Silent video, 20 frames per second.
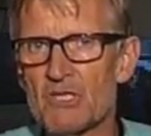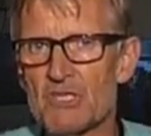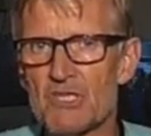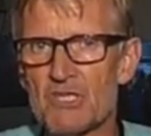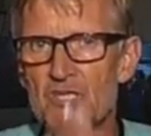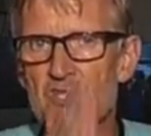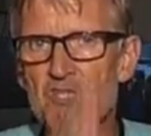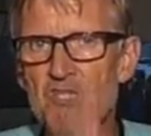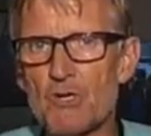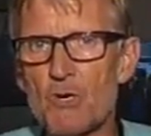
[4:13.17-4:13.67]

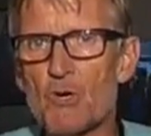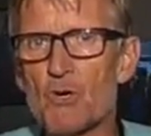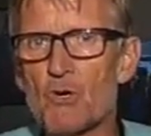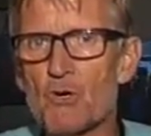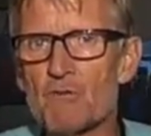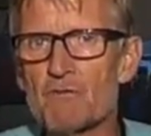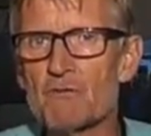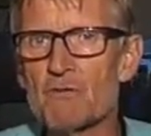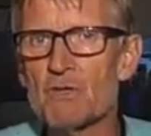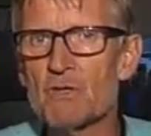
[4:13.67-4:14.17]

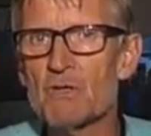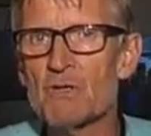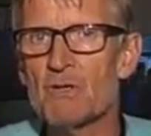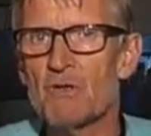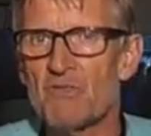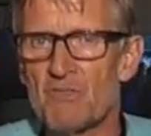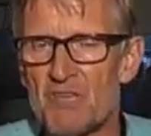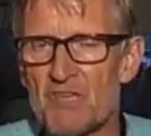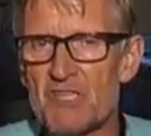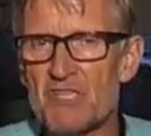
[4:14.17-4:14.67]
deserve
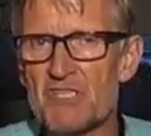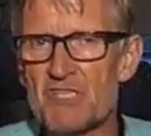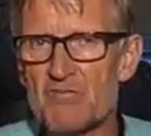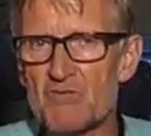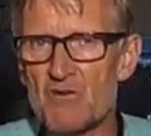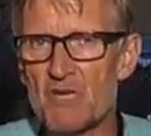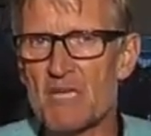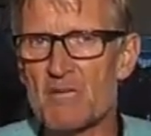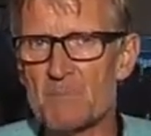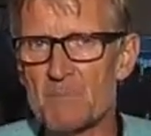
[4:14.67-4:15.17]
this
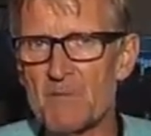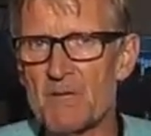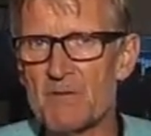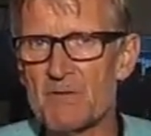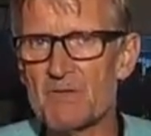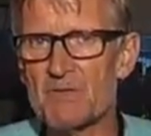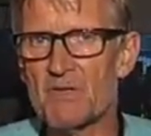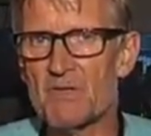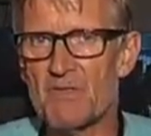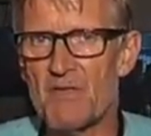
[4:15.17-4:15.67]

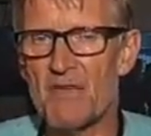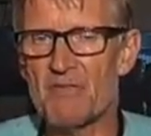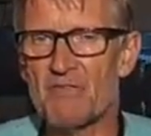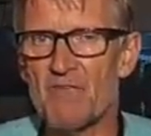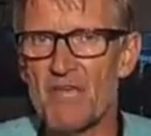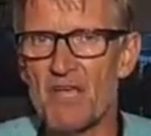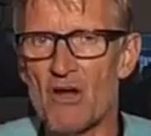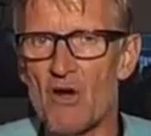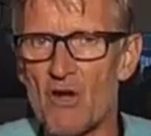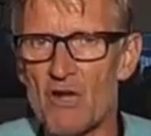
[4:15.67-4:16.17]
treatment that
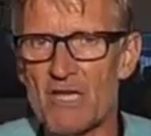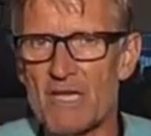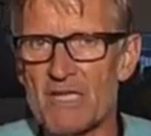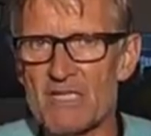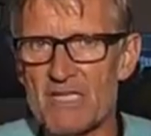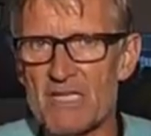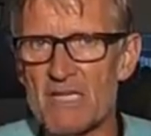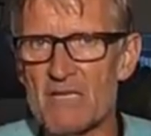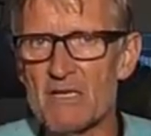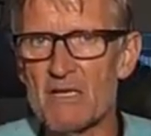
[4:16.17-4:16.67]
they are
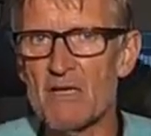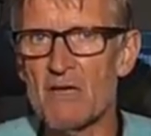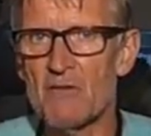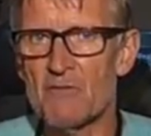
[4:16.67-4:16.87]
getting